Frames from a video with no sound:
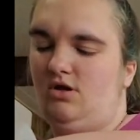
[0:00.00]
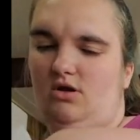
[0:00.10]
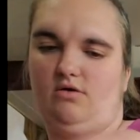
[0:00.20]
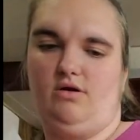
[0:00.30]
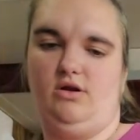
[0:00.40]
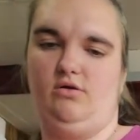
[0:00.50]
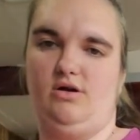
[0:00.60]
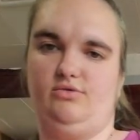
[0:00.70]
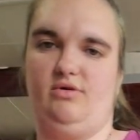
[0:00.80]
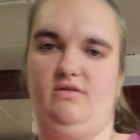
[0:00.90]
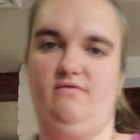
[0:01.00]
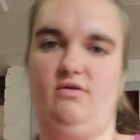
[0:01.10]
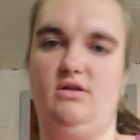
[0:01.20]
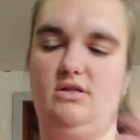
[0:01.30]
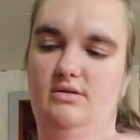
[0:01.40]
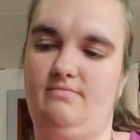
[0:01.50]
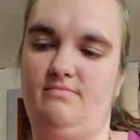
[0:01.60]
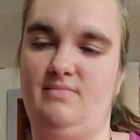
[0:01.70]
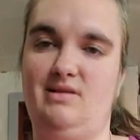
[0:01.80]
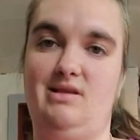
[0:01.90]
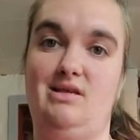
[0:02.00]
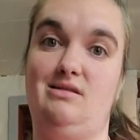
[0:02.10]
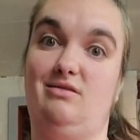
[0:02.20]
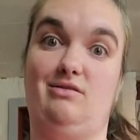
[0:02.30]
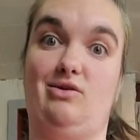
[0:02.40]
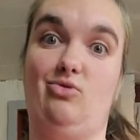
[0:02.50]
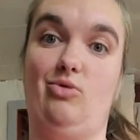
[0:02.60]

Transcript: Alright, are you guys ready for this? It's gonna be